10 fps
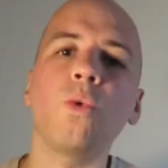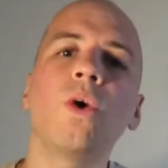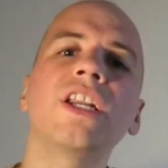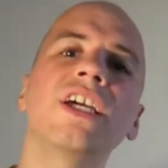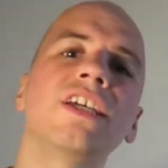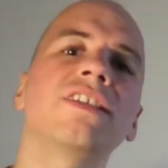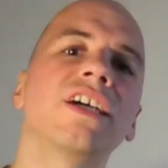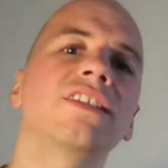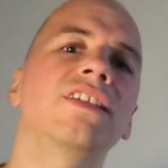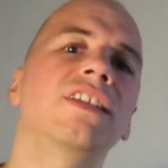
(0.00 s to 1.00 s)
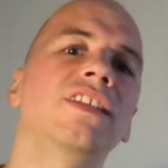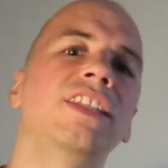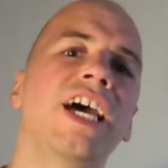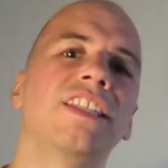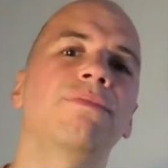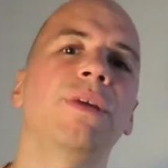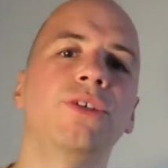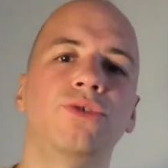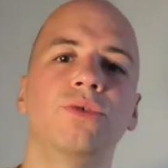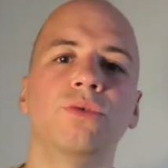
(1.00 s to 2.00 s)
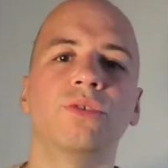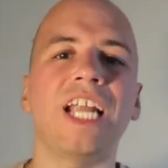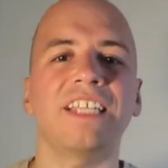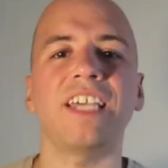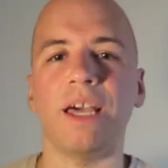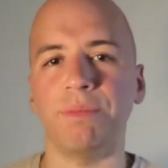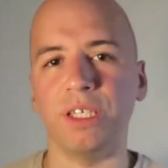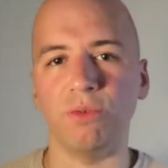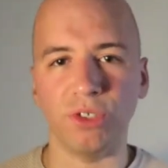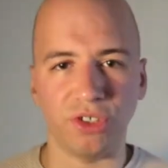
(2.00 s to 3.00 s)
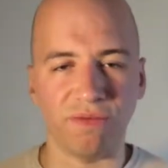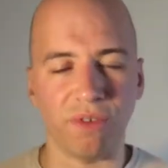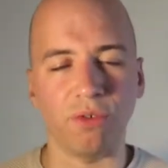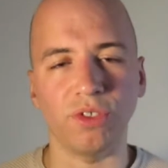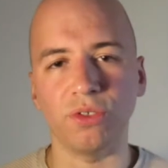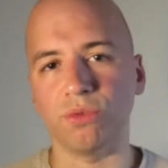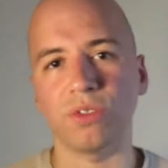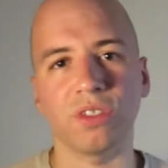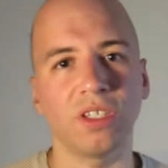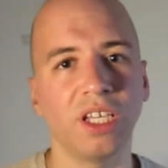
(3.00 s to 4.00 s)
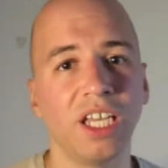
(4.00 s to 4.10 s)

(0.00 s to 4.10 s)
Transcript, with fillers: What is it that makes you not happy with your phone use?